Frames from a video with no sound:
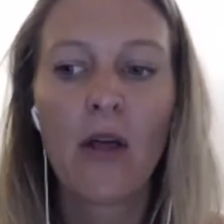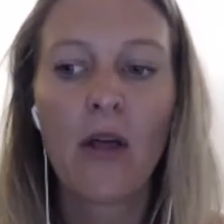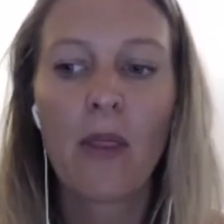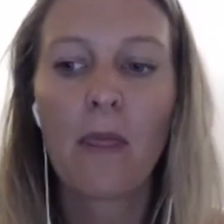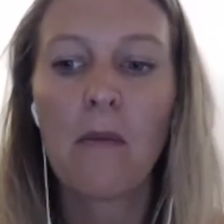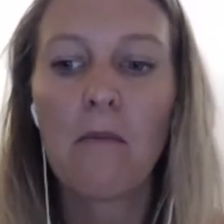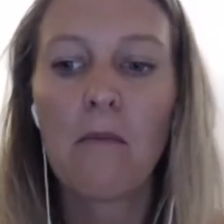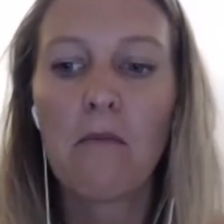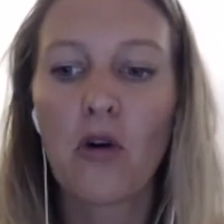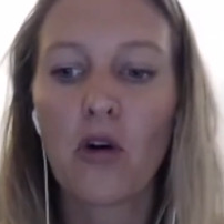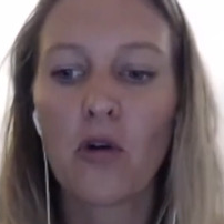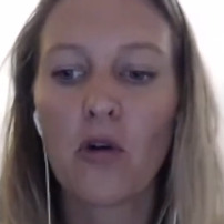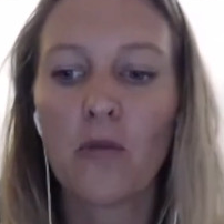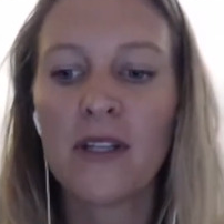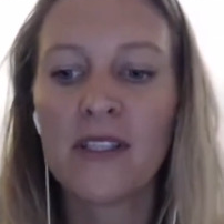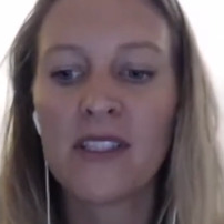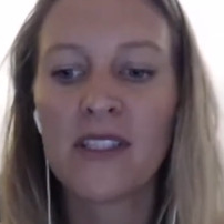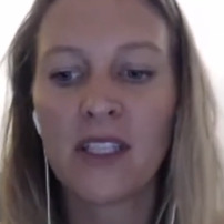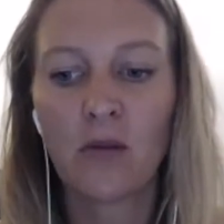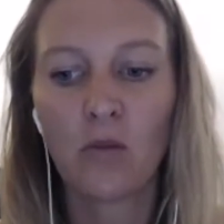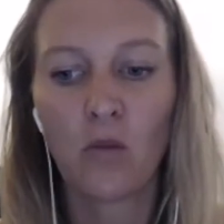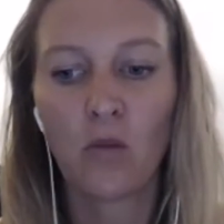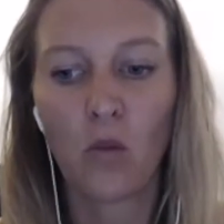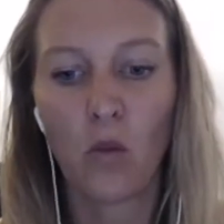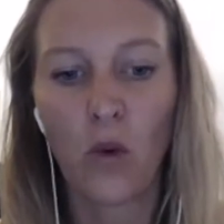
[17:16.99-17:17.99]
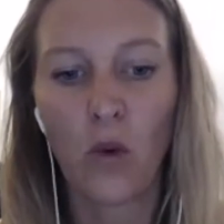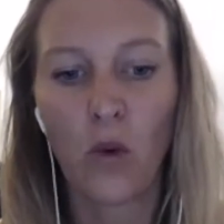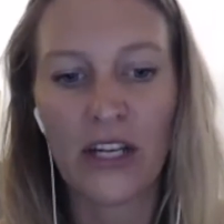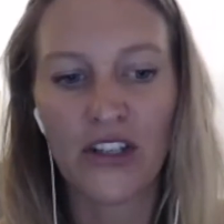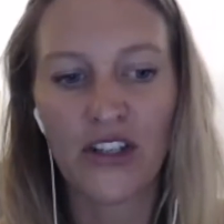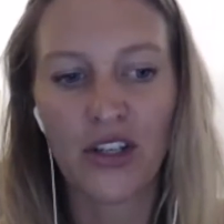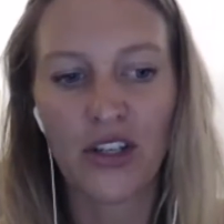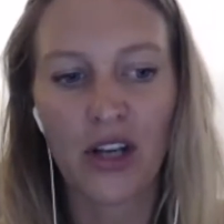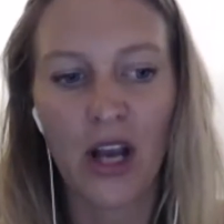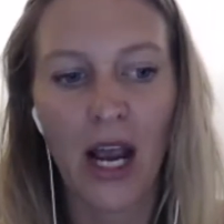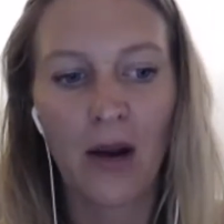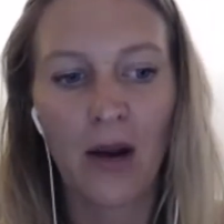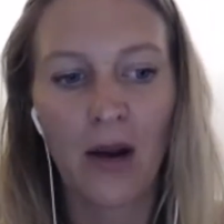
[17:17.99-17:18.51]
the moments in
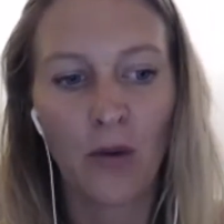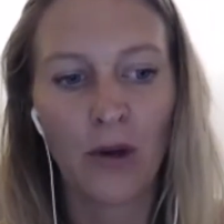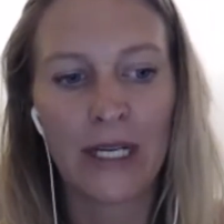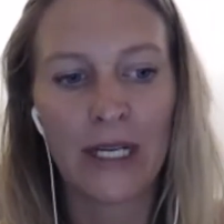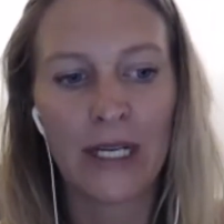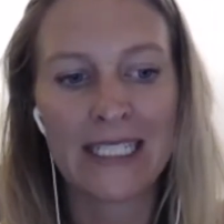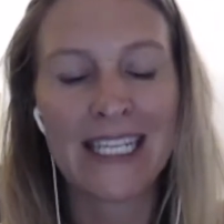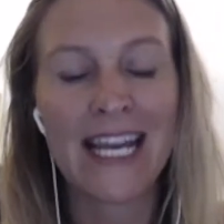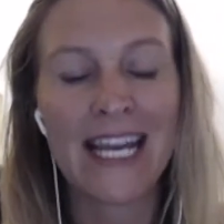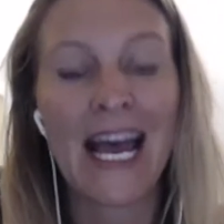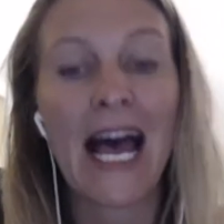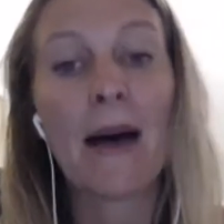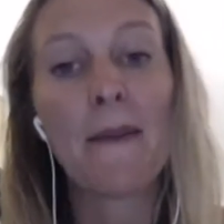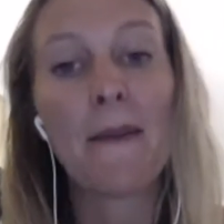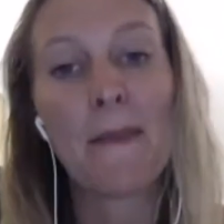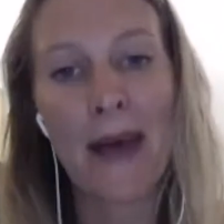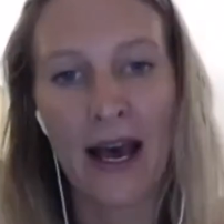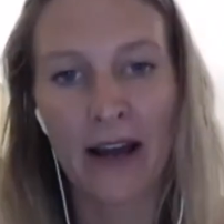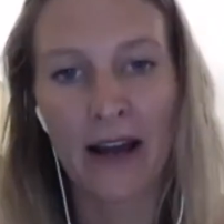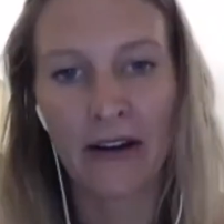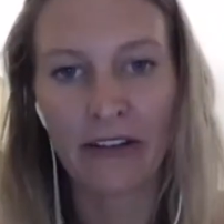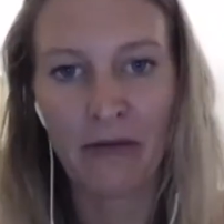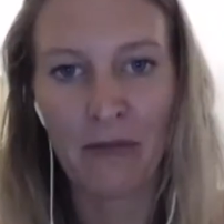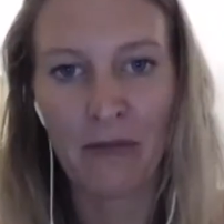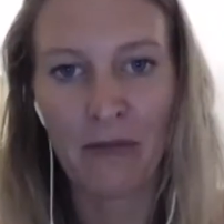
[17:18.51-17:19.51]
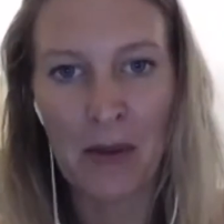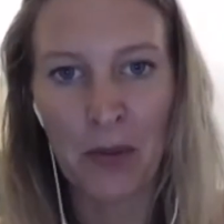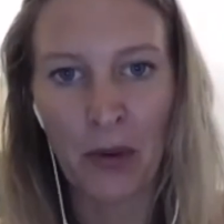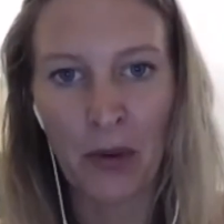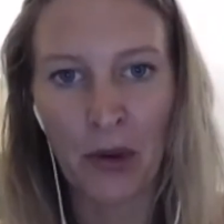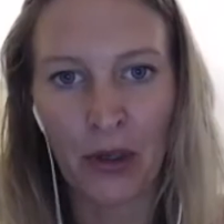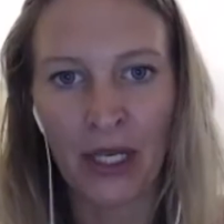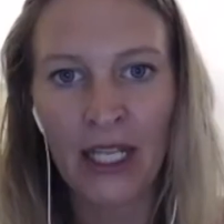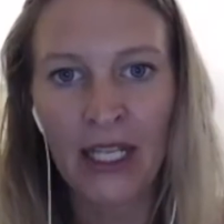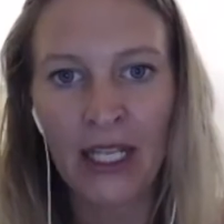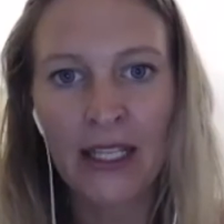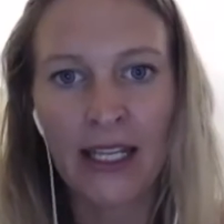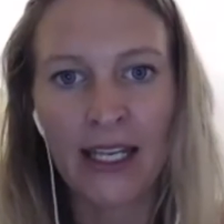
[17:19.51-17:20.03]
which I want to tap out of my
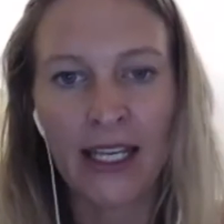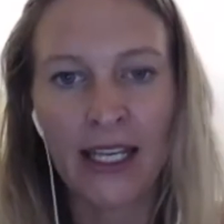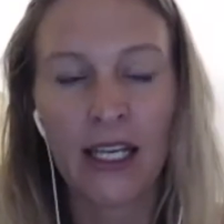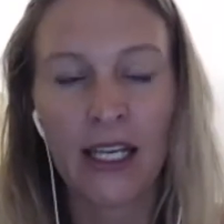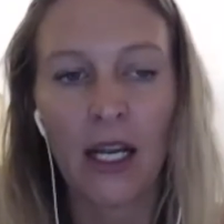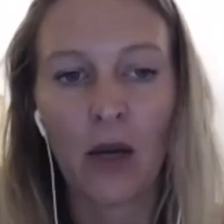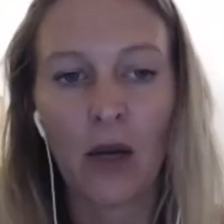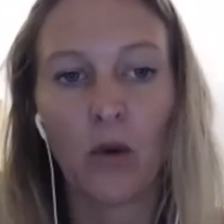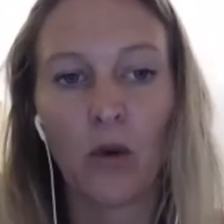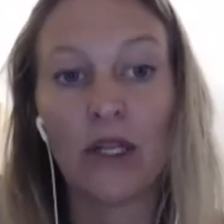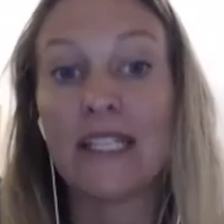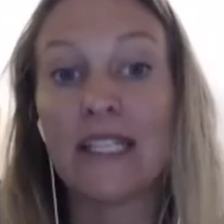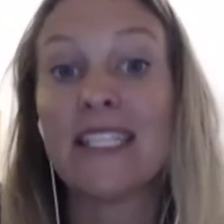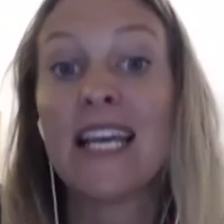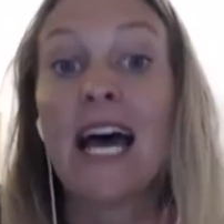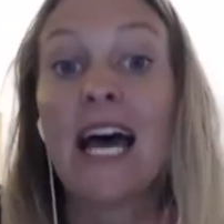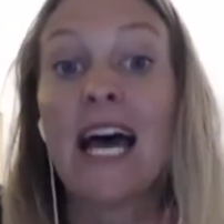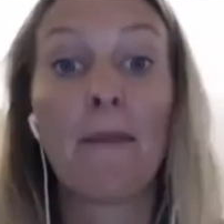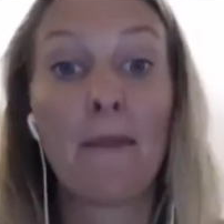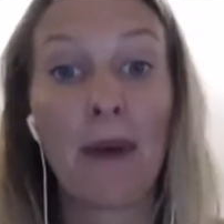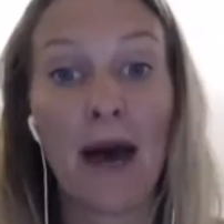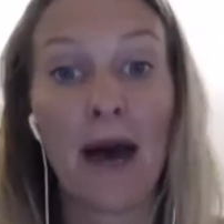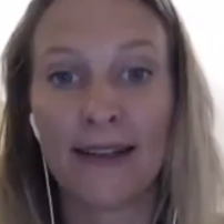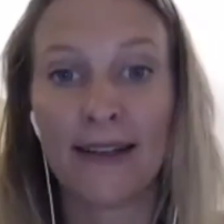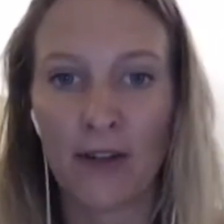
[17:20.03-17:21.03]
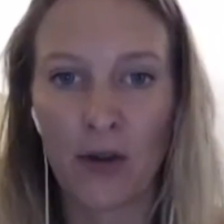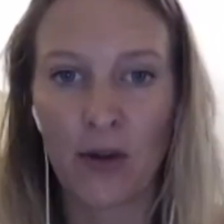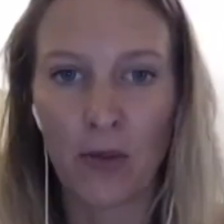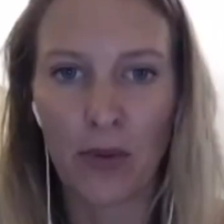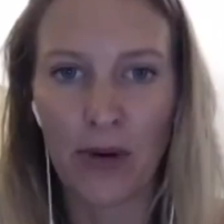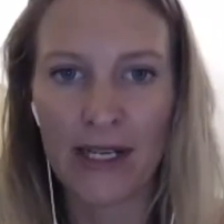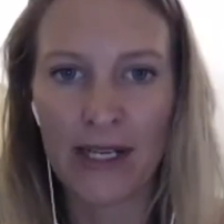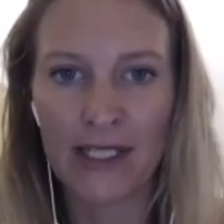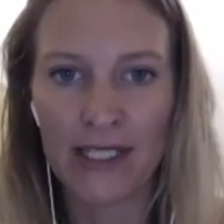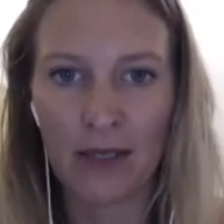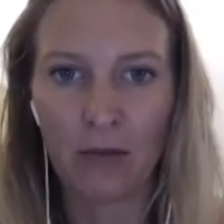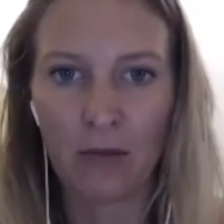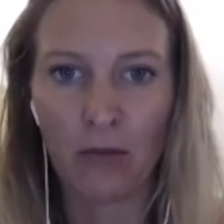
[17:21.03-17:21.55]
body, like, and I want to tap out of the
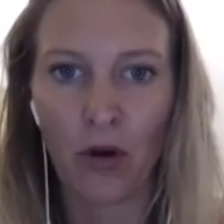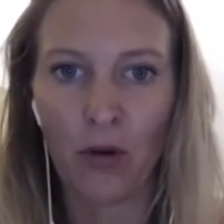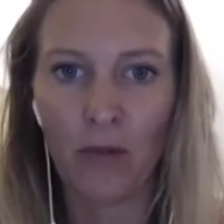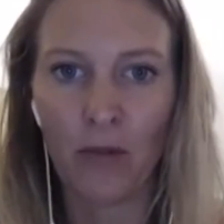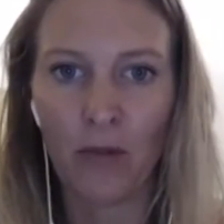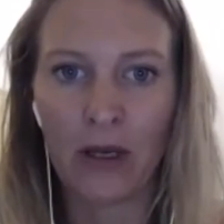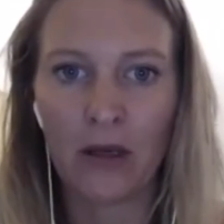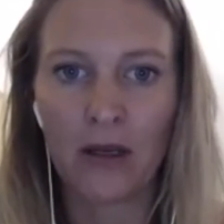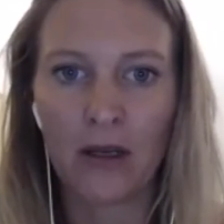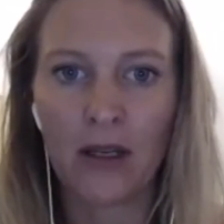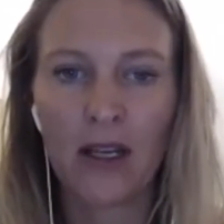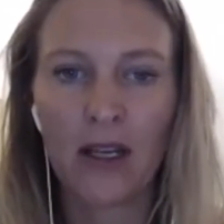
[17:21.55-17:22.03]
present moment.